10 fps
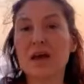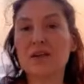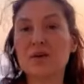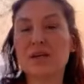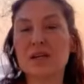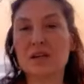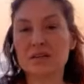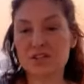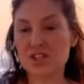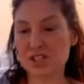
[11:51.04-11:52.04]
and you
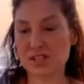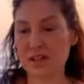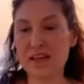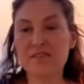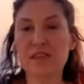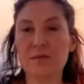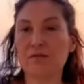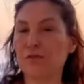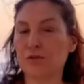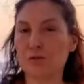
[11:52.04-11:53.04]
can just leave
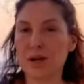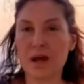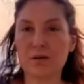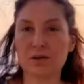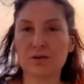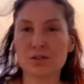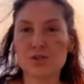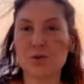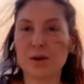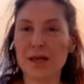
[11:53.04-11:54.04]
them for one hour or
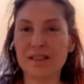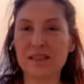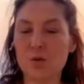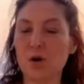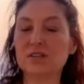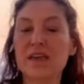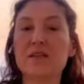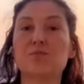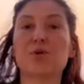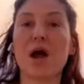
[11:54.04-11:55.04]
two and they won't
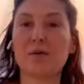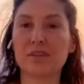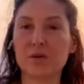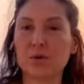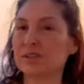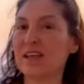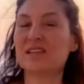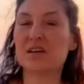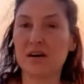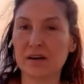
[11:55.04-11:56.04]
get brown they won't
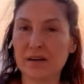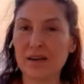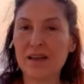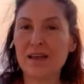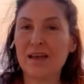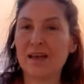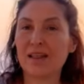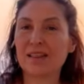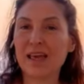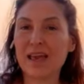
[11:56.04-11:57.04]
get dark
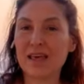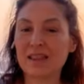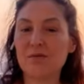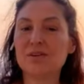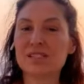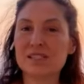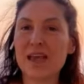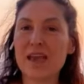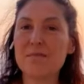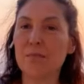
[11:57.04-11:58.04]
they they will
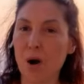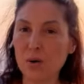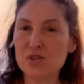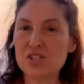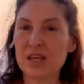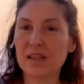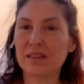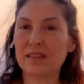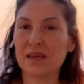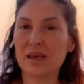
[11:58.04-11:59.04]
stay moist
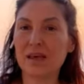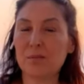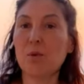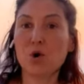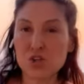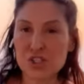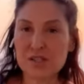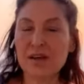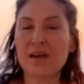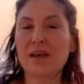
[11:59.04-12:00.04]
and uh,
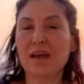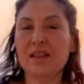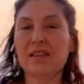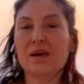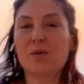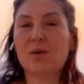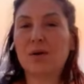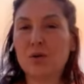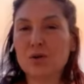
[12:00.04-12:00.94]
moist and they will